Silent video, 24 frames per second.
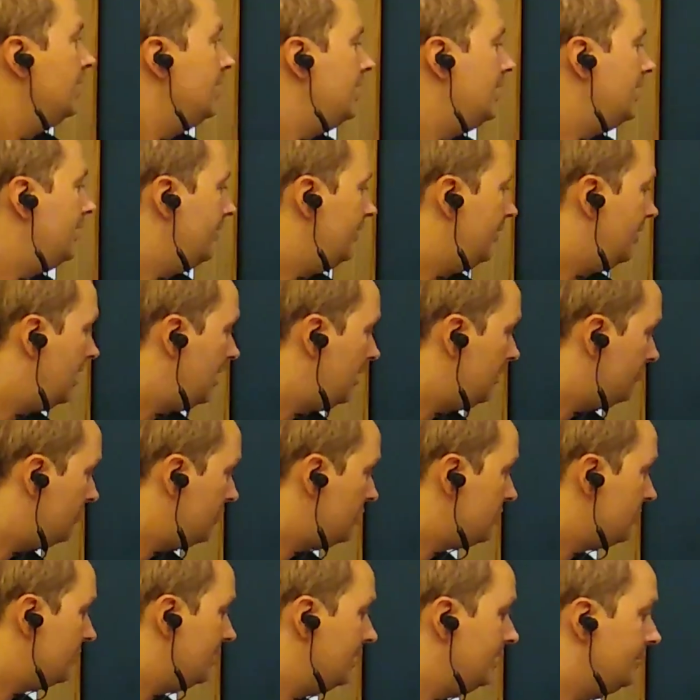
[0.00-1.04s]
and then we
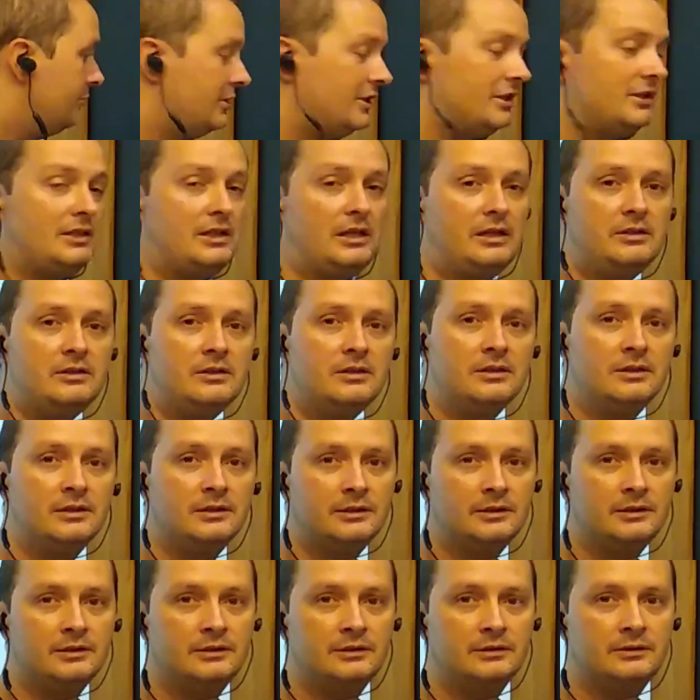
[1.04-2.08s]
do a limit in n.
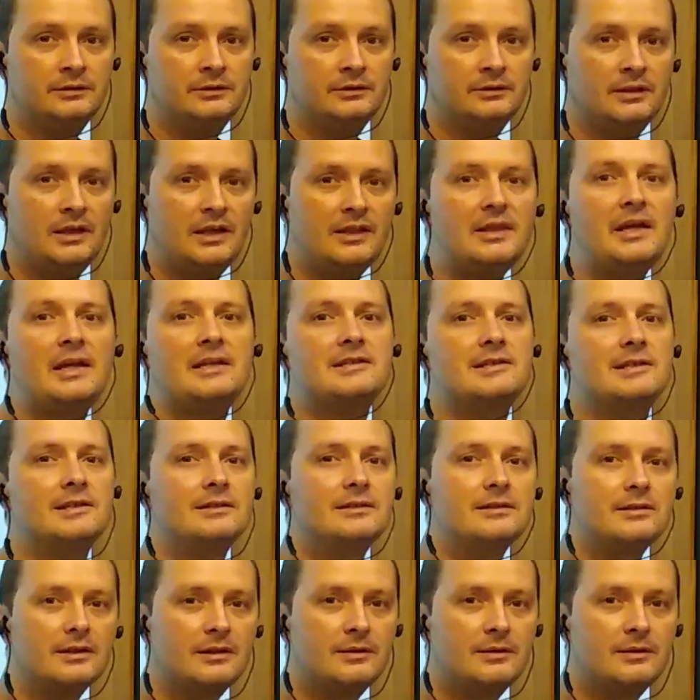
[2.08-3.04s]
And that's it.